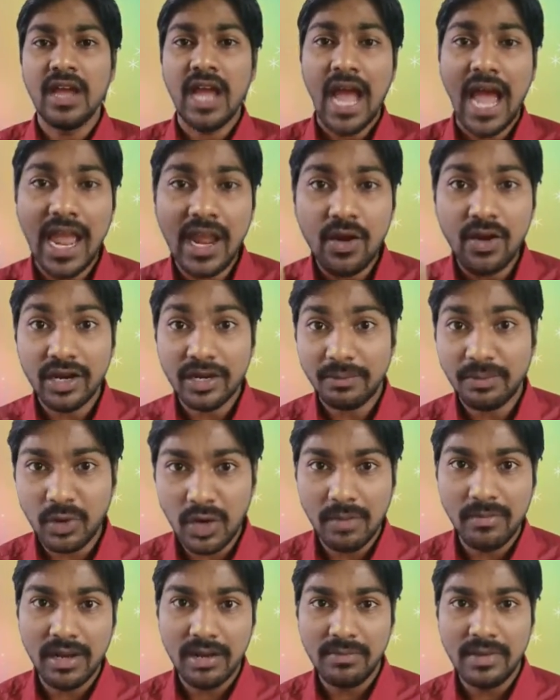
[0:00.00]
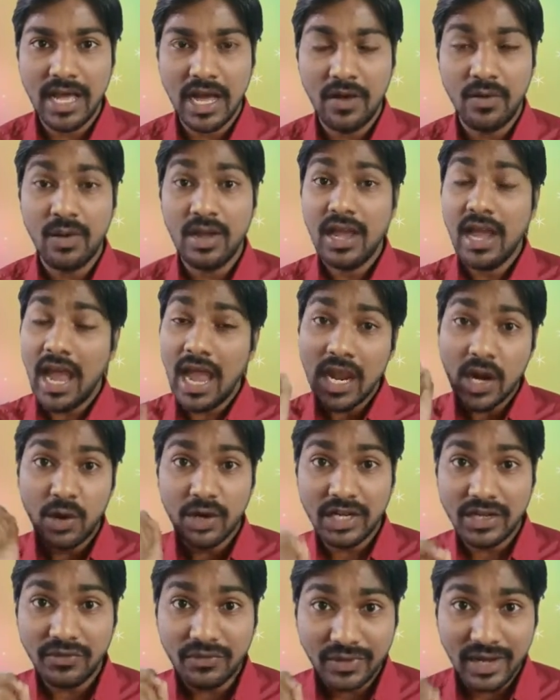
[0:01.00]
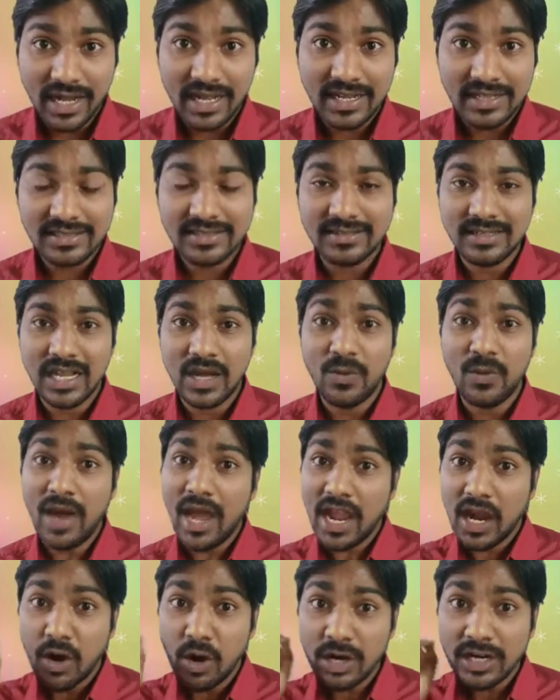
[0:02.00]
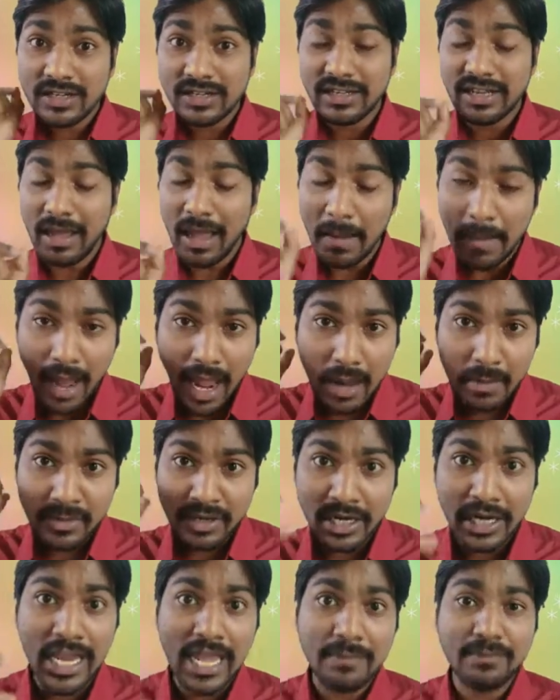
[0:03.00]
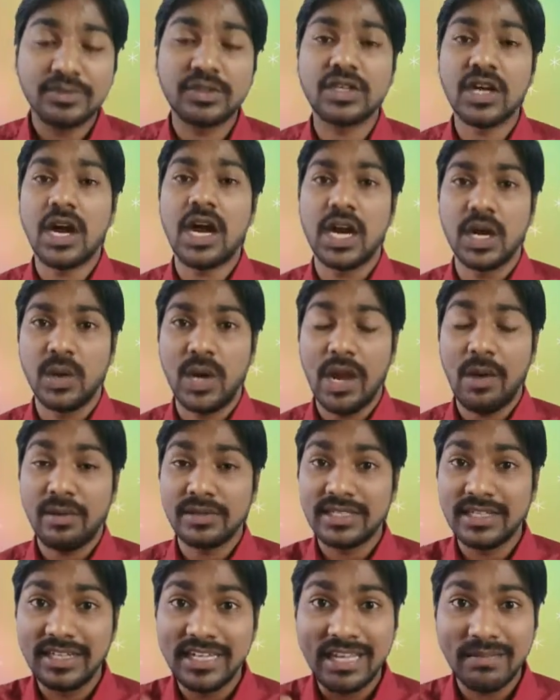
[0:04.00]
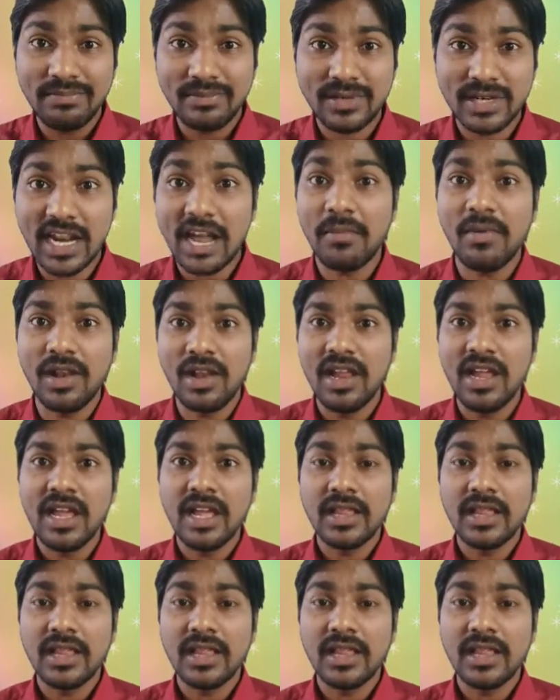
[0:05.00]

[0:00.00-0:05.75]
I got a problem now. I got difficulties now. I'm in a deep sorrow. I was in deep trouble.